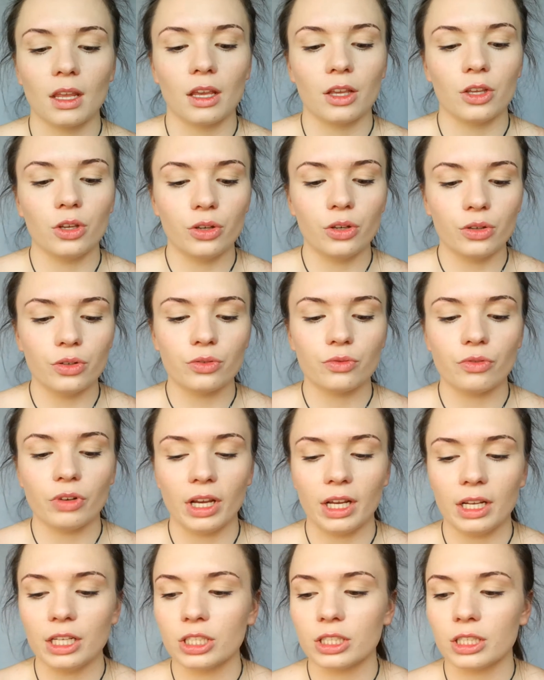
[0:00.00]
You use
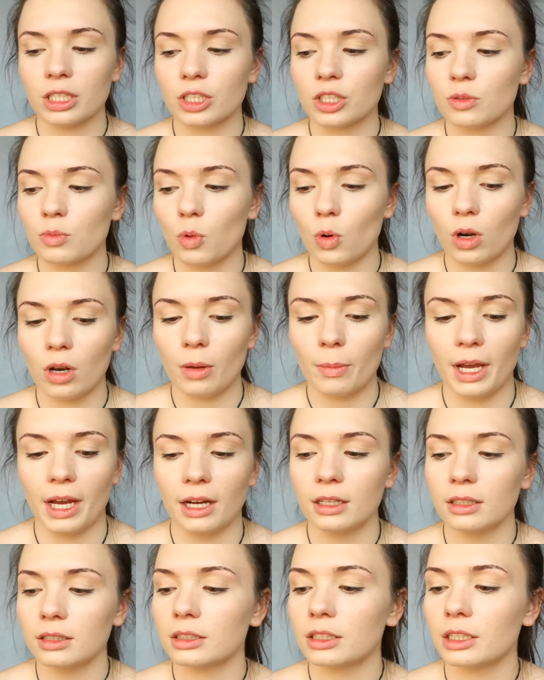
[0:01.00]
really just a small
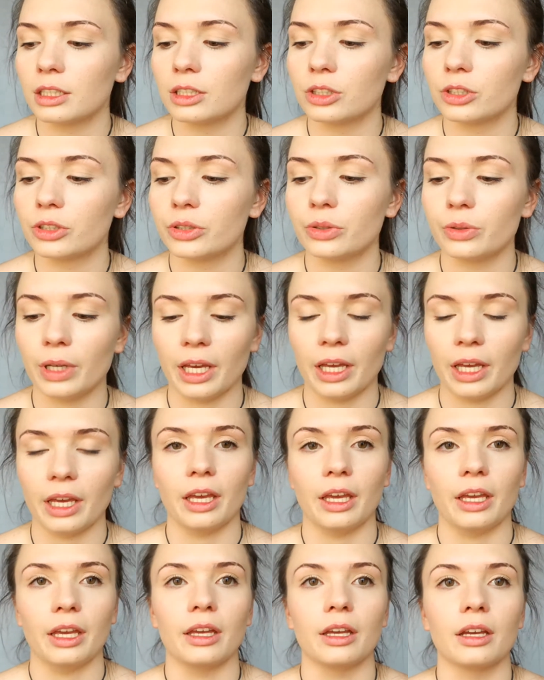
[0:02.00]
amount into
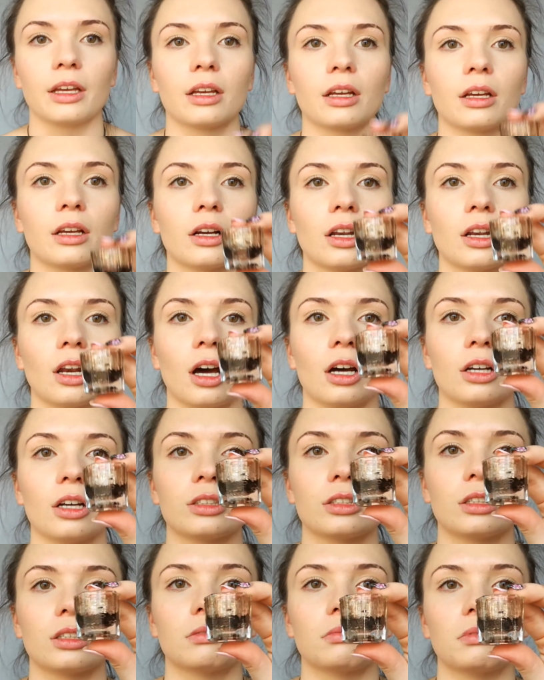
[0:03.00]
a glass
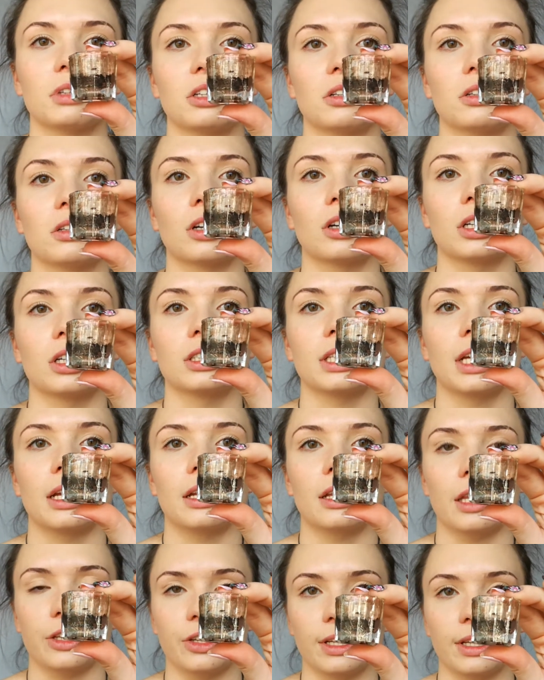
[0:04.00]
little container
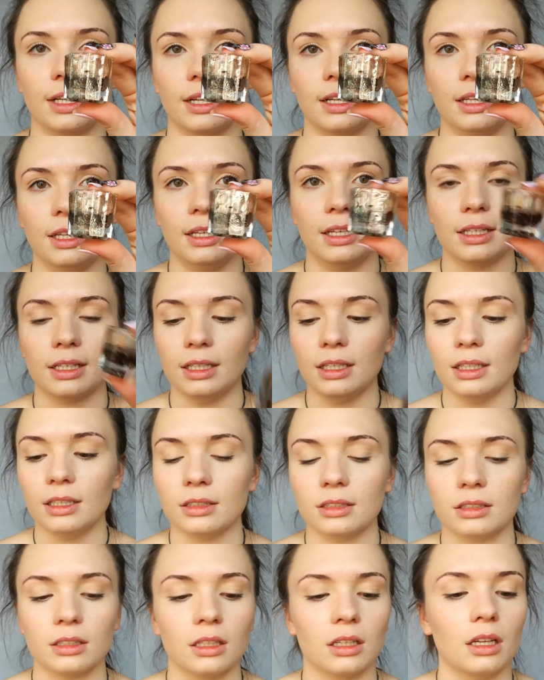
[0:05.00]
that you can clean at least.
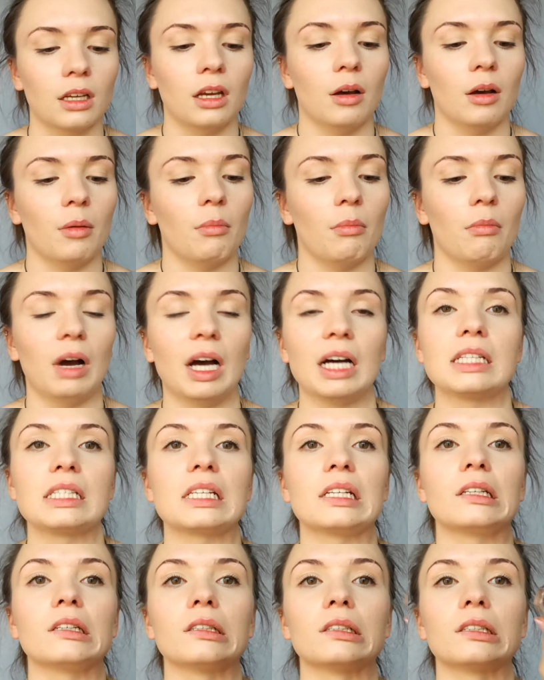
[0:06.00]
Mine's a
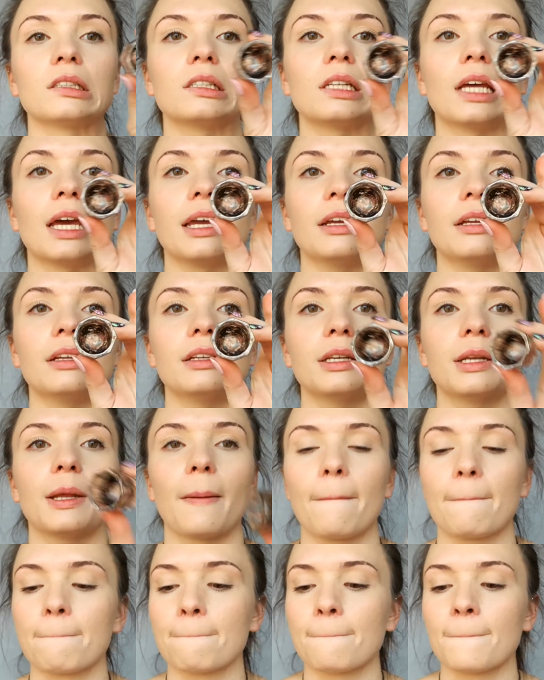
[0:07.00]
little stained.
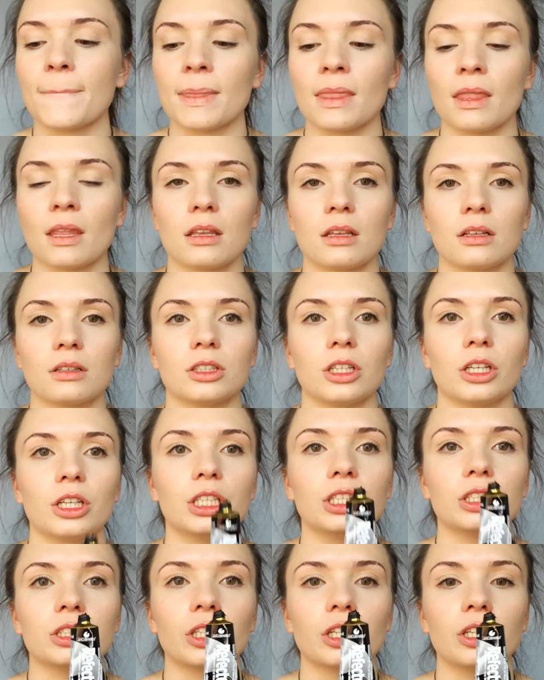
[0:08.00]
So you're
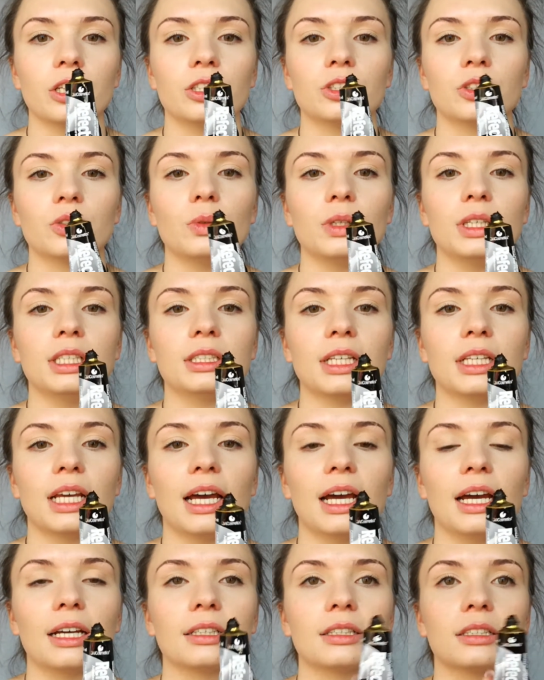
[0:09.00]
just going to squeeze
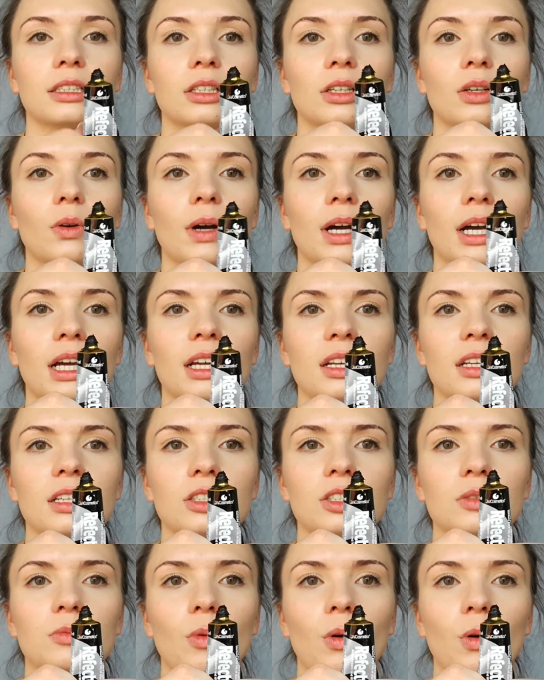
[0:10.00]
out quite a
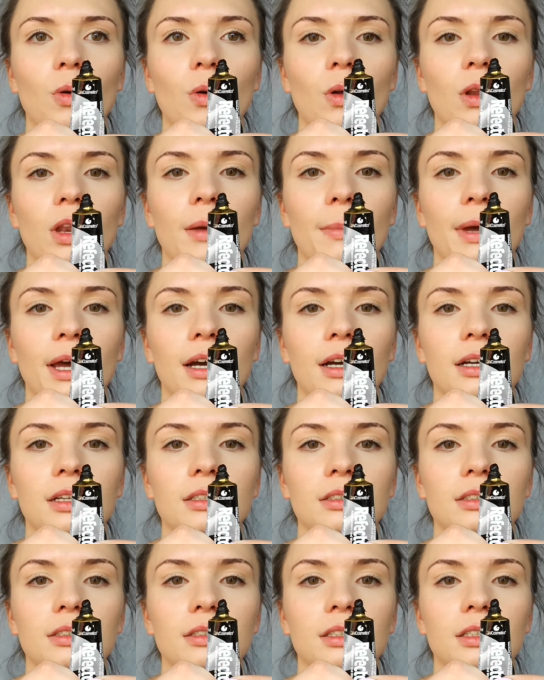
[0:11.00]
small amount,
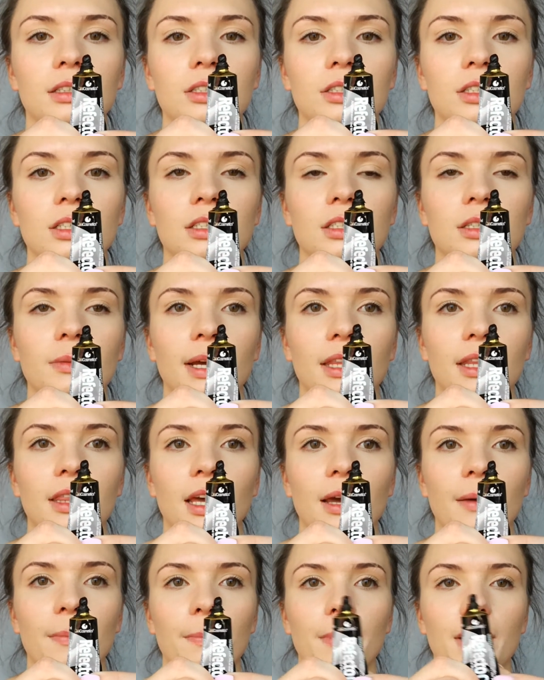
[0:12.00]
just about
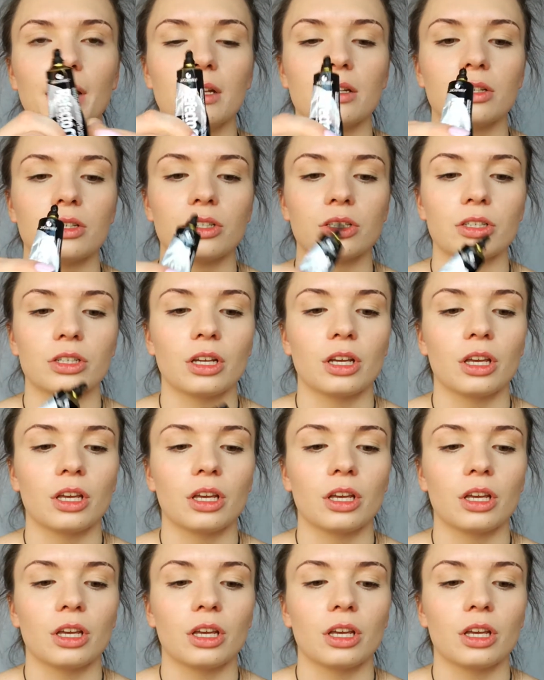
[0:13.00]
that much.